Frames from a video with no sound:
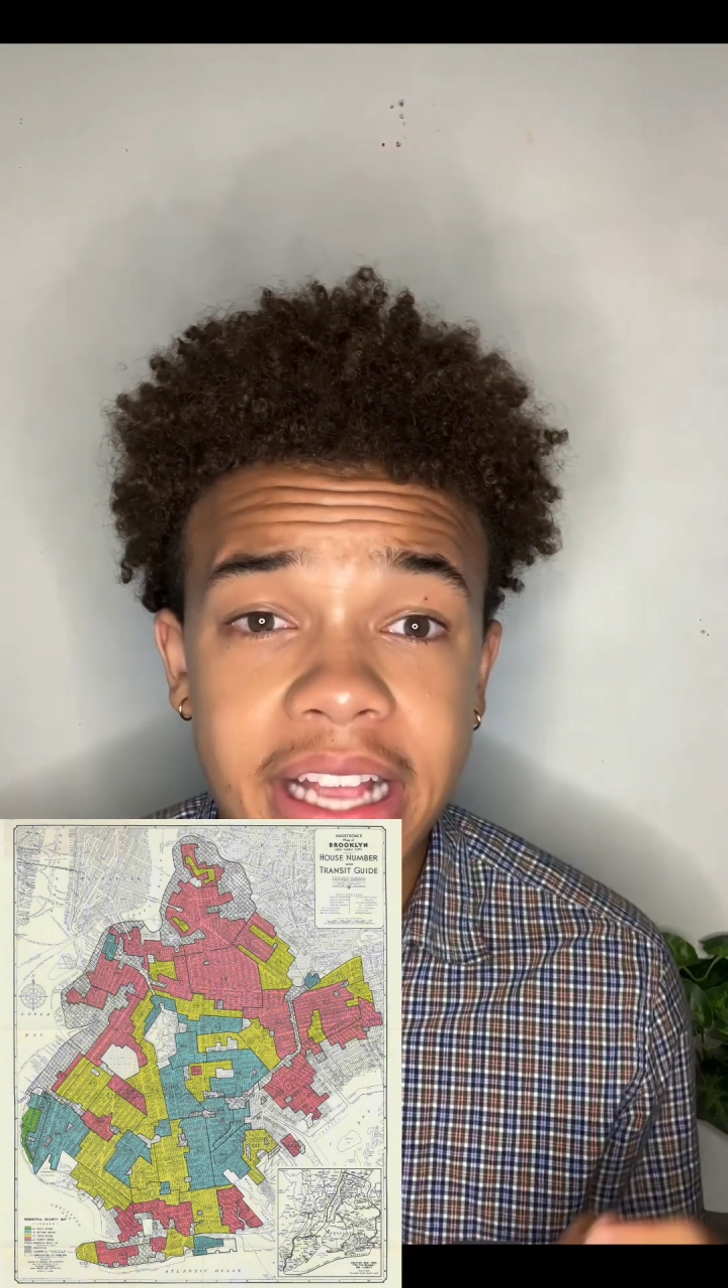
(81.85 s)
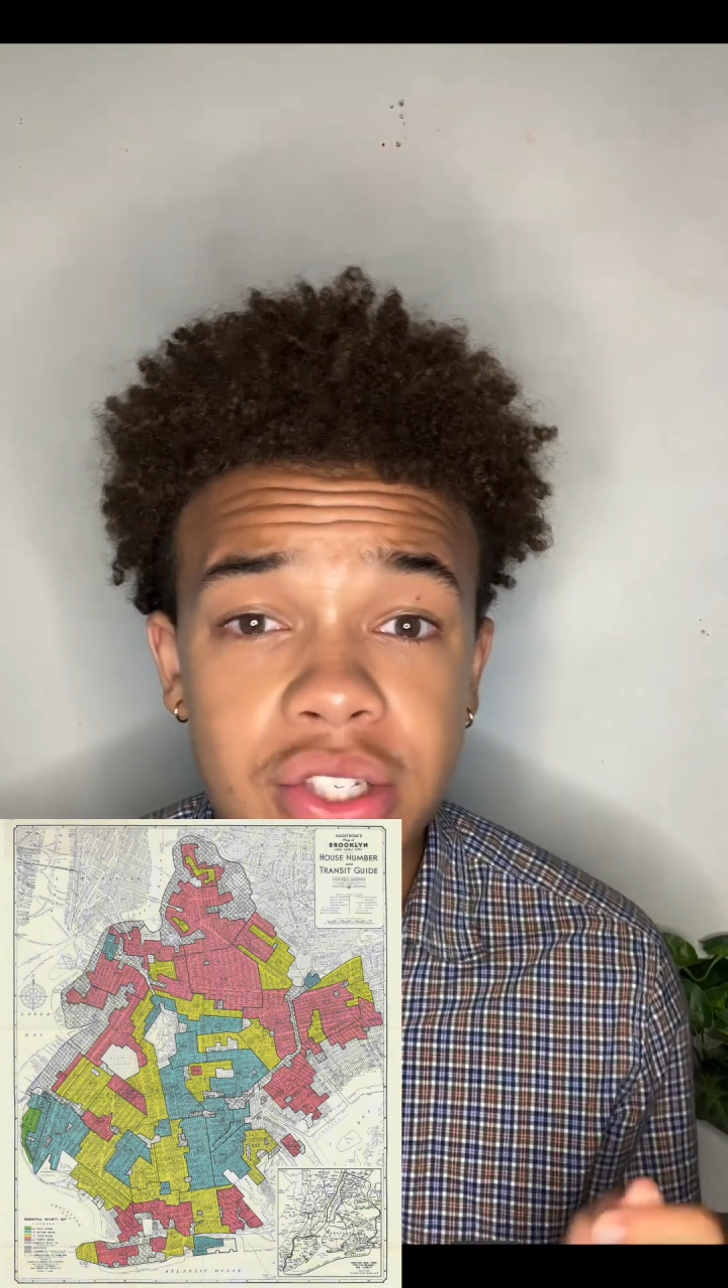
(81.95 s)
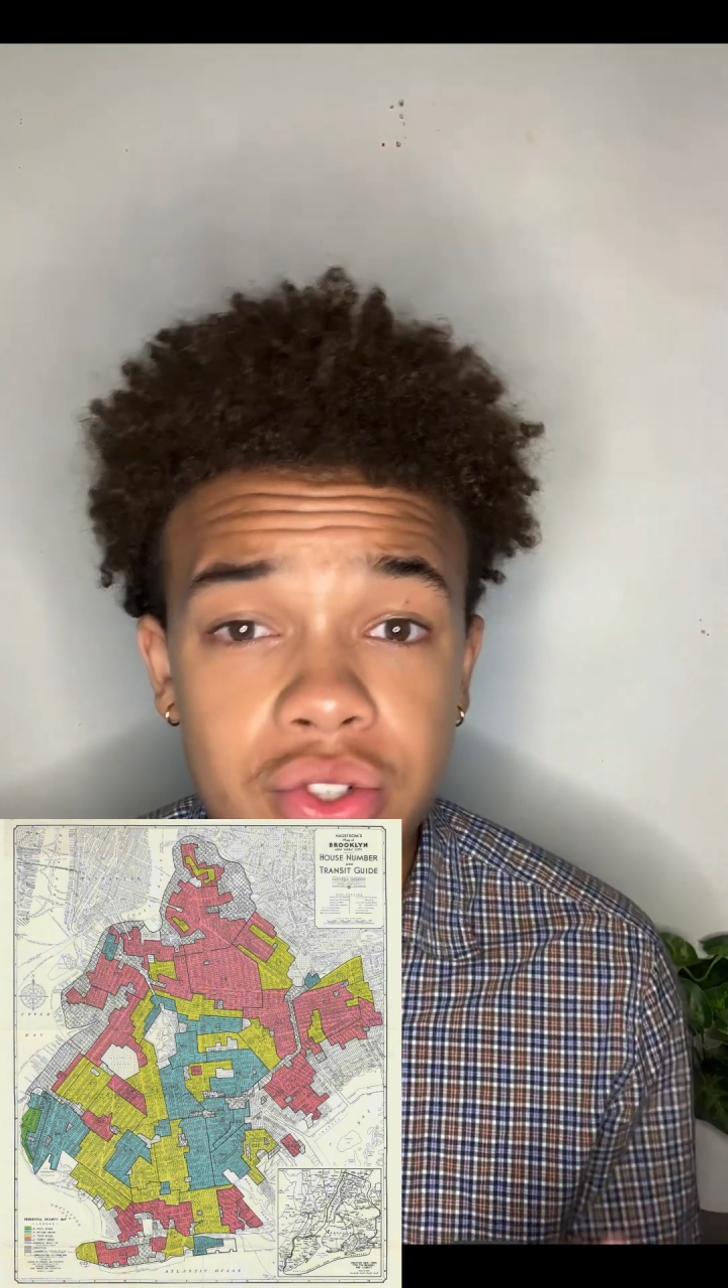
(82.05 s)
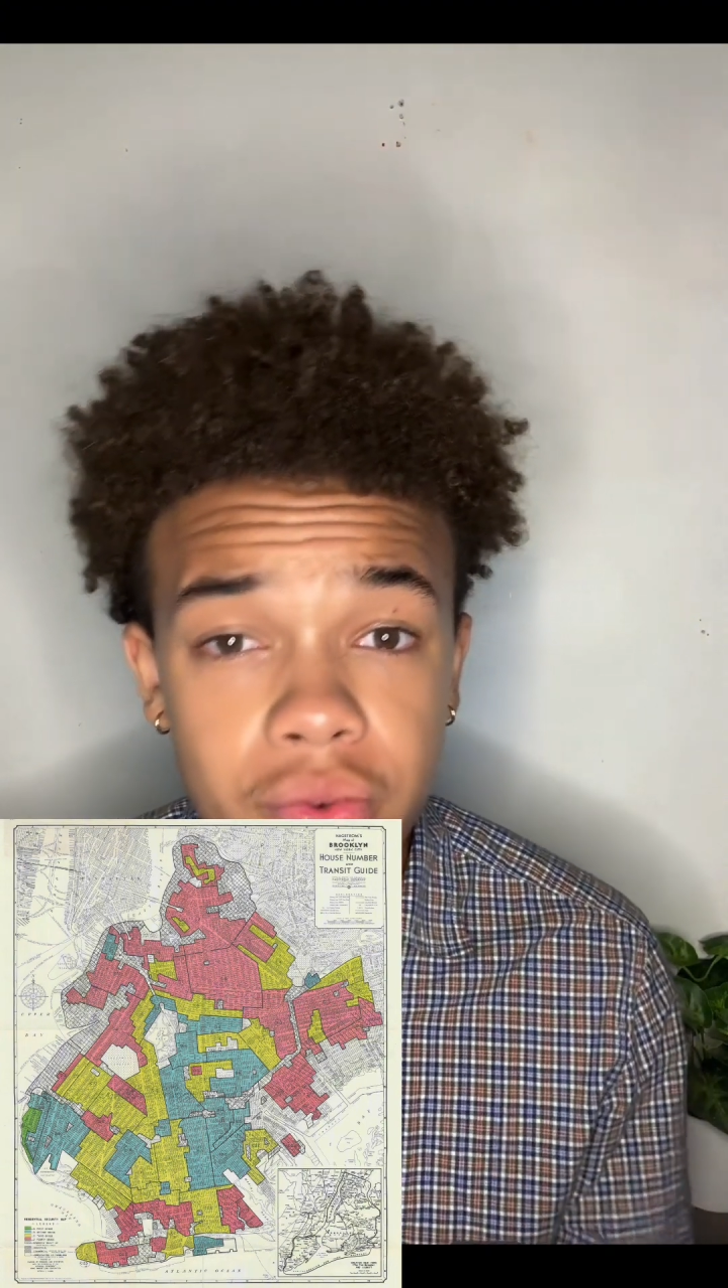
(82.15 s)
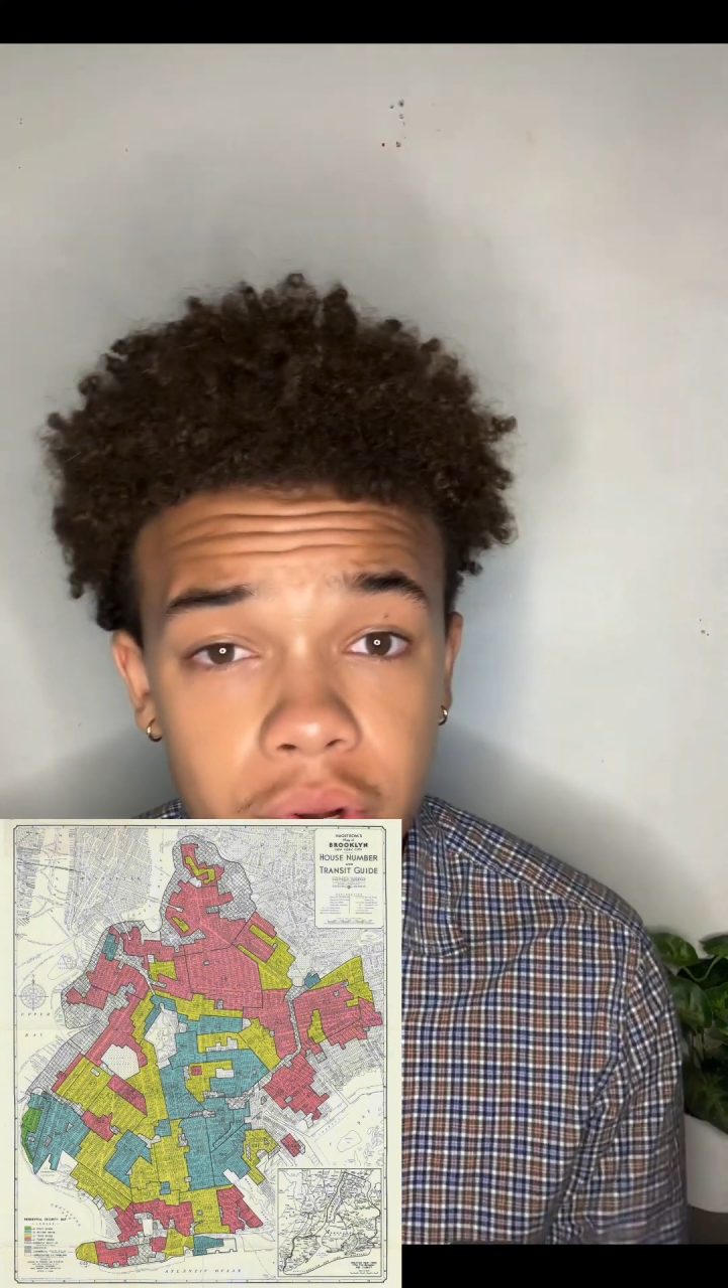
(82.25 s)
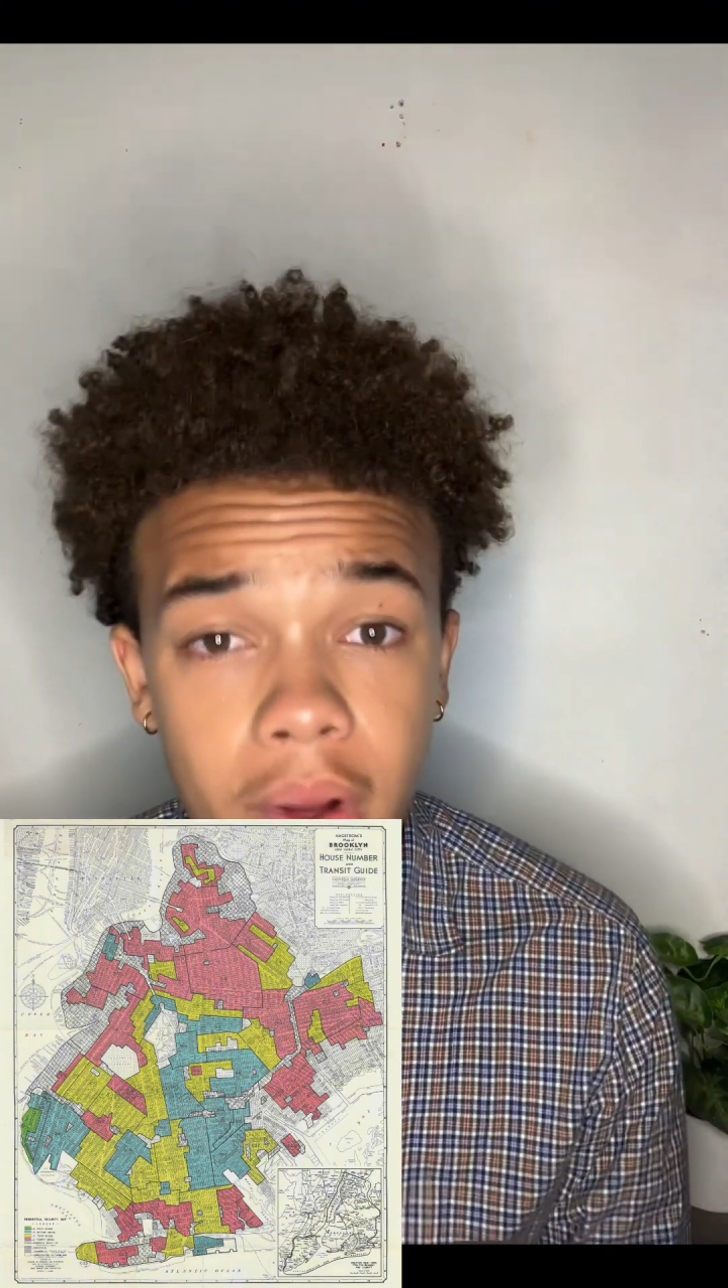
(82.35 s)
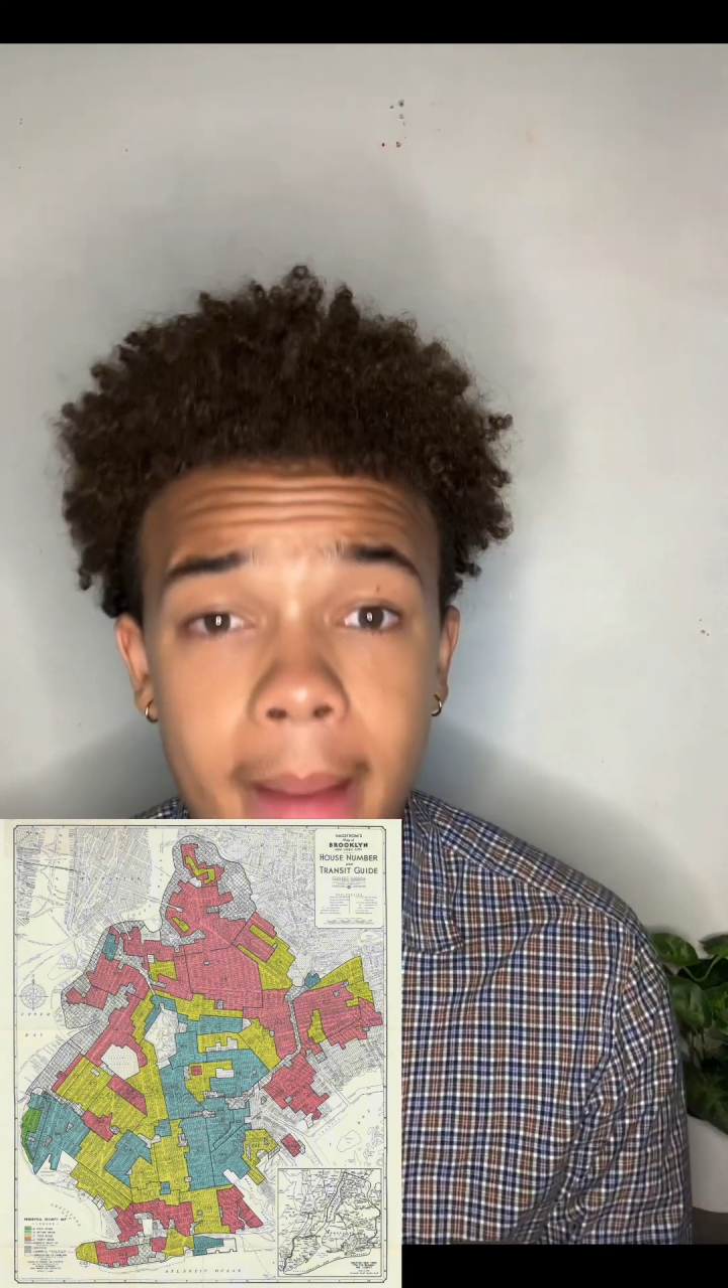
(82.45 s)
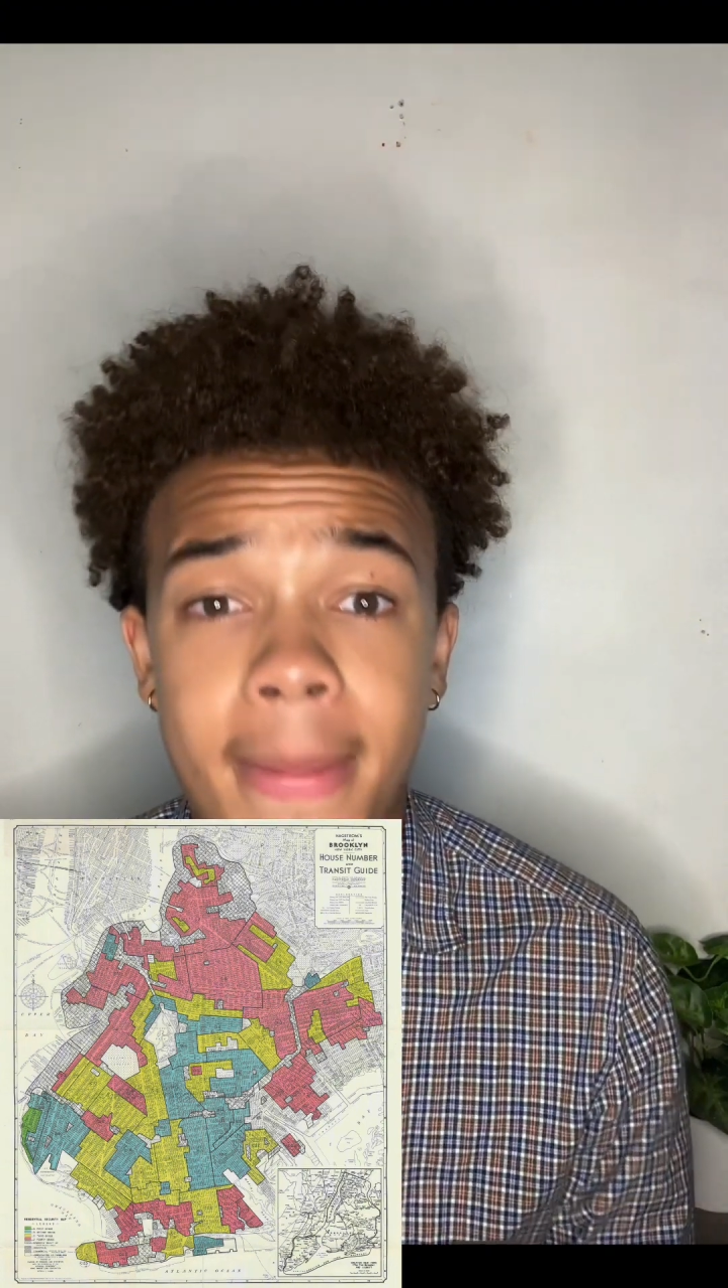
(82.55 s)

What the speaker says: and drew a